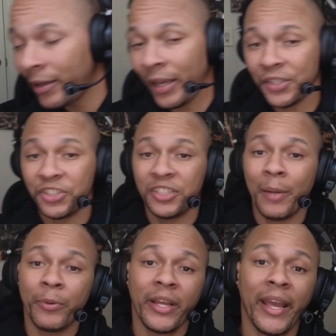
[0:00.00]
a
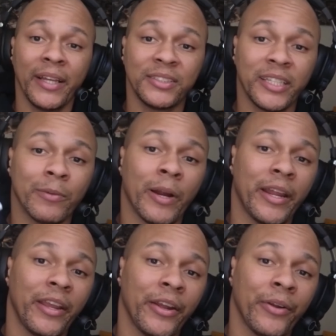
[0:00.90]
separate headset right
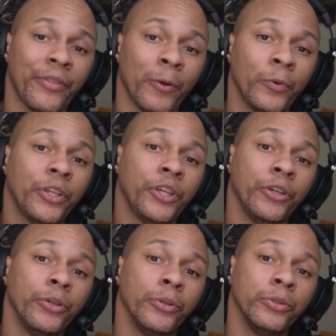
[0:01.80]
here that we
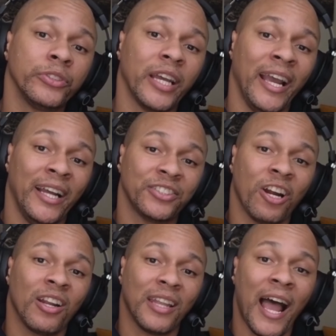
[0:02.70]
use as
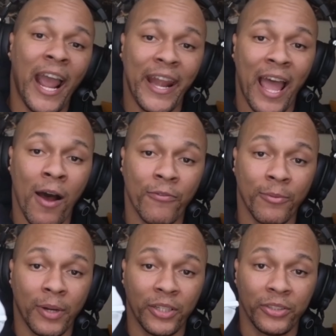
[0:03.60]
our line out from
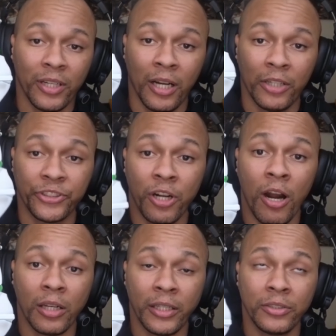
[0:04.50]
our Scarlett,